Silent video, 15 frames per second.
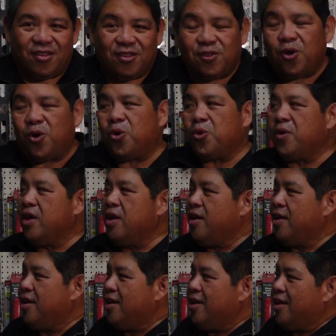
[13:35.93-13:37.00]
So
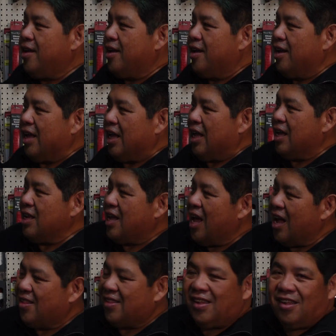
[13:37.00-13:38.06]
in
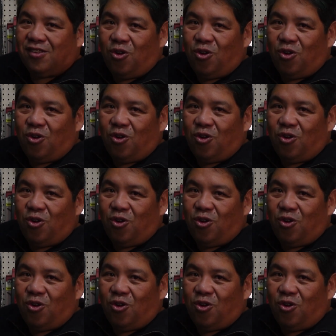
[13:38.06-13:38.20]
case this